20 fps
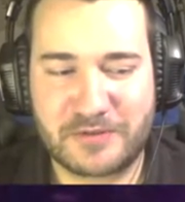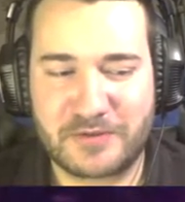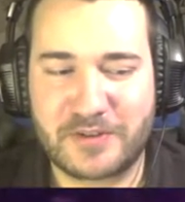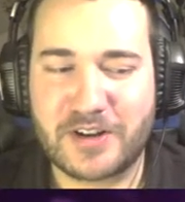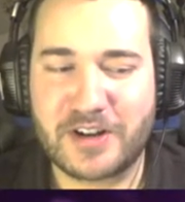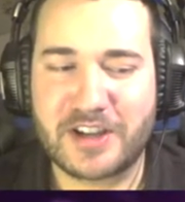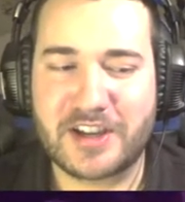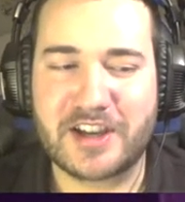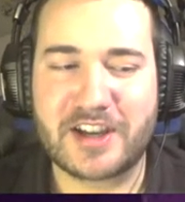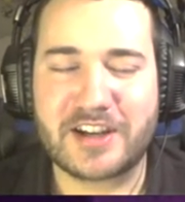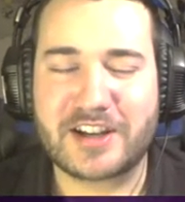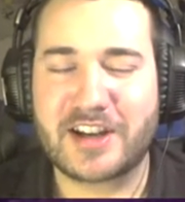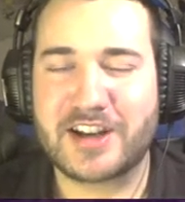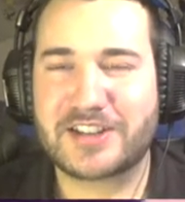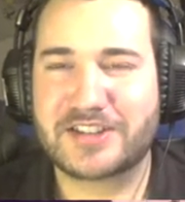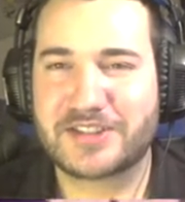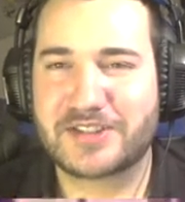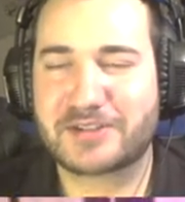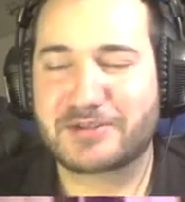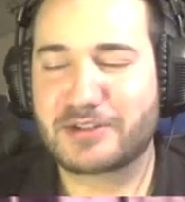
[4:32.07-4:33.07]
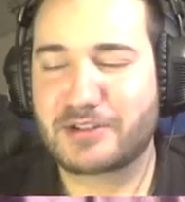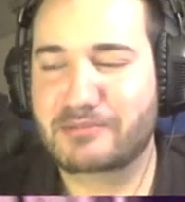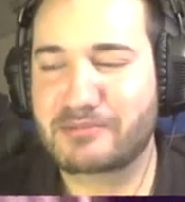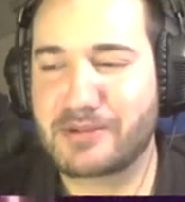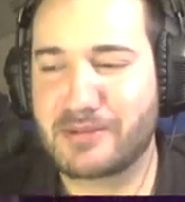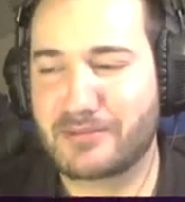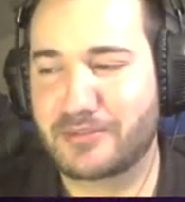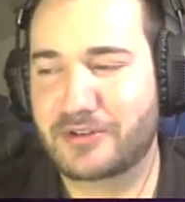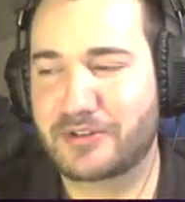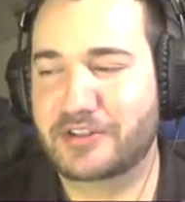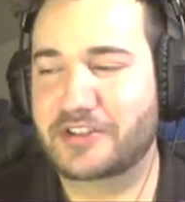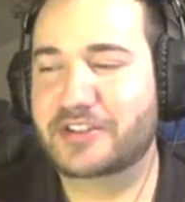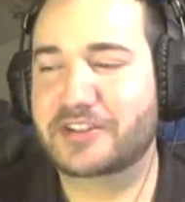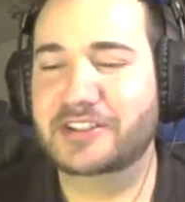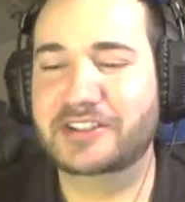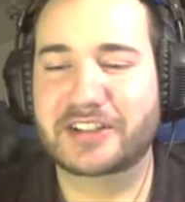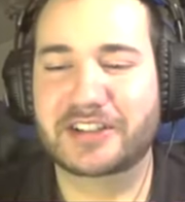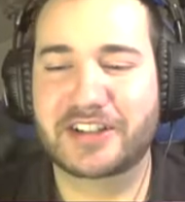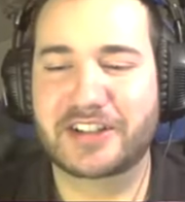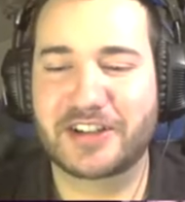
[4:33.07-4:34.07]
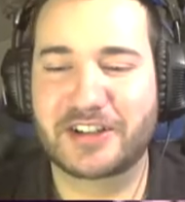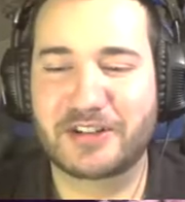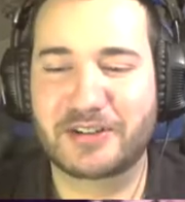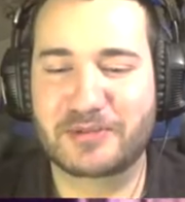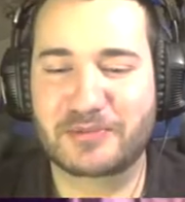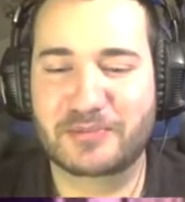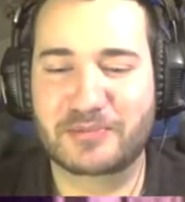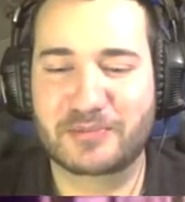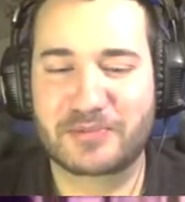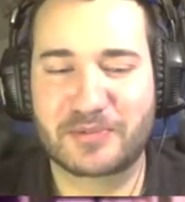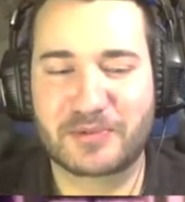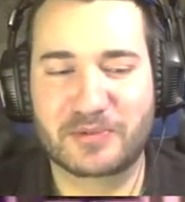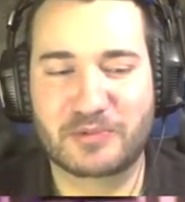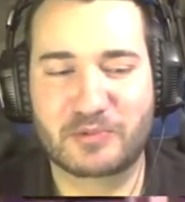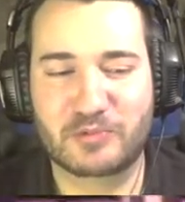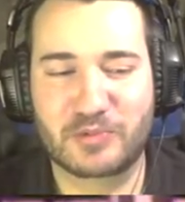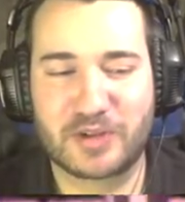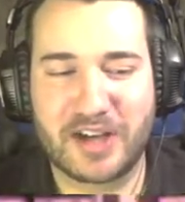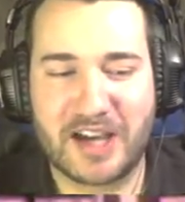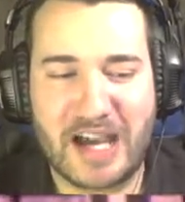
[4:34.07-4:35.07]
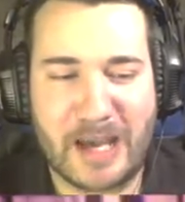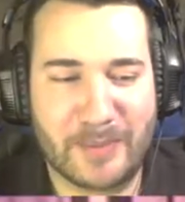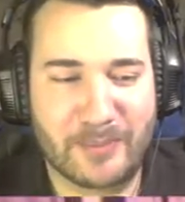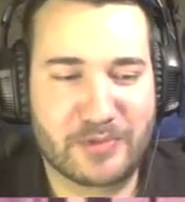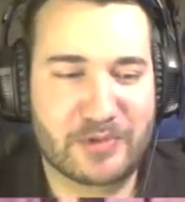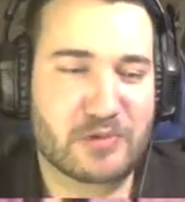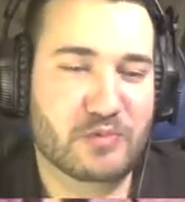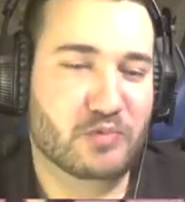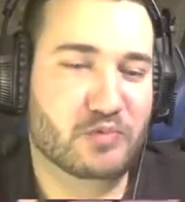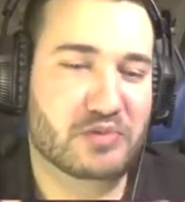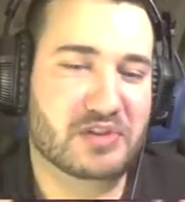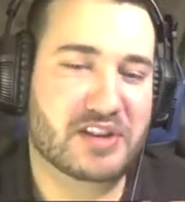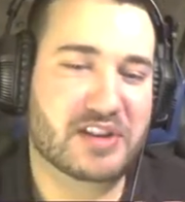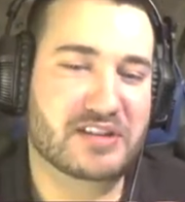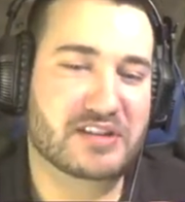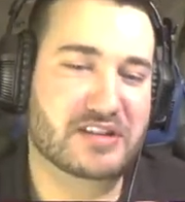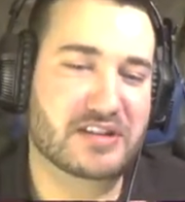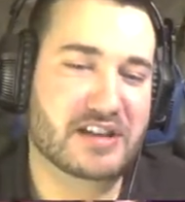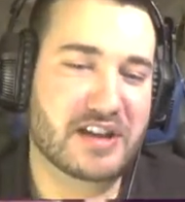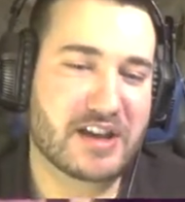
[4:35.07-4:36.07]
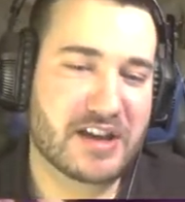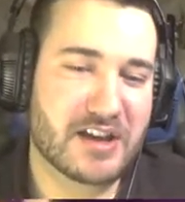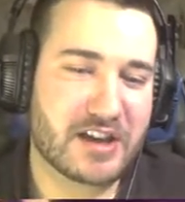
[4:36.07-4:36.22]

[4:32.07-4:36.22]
funny, and I still remember uh, what happened when